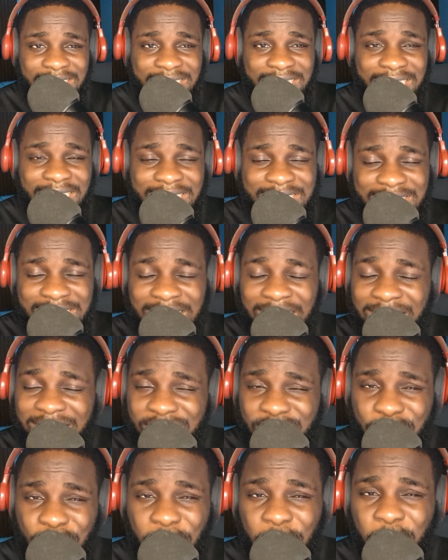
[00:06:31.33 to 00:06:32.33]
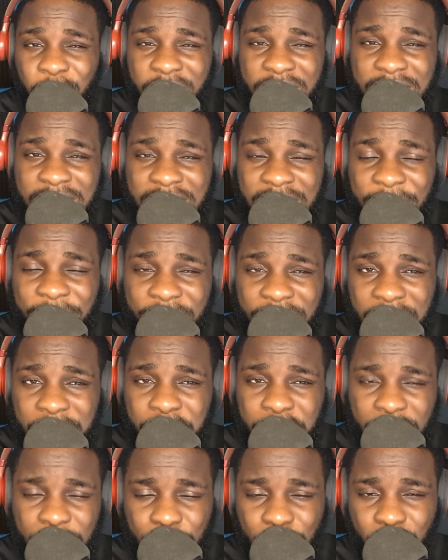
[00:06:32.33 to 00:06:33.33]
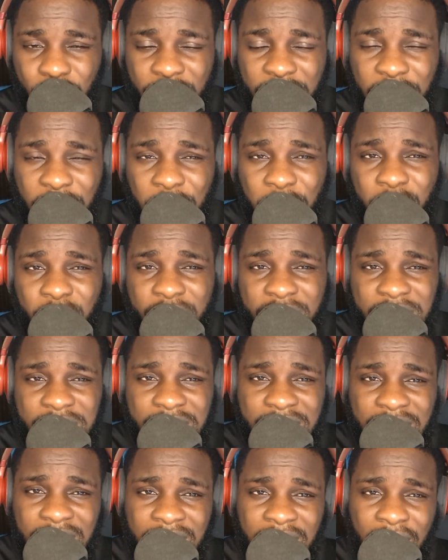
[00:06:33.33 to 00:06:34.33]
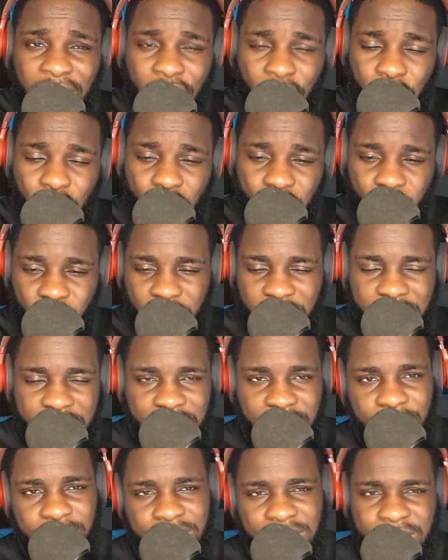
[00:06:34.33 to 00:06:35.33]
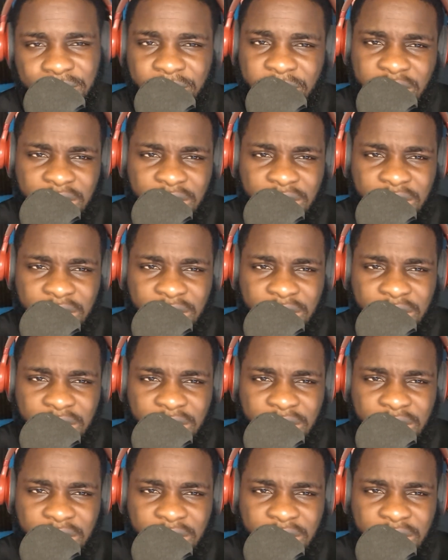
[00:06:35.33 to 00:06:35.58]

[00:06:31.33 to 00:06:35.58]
that he has done with different people, including close relatives.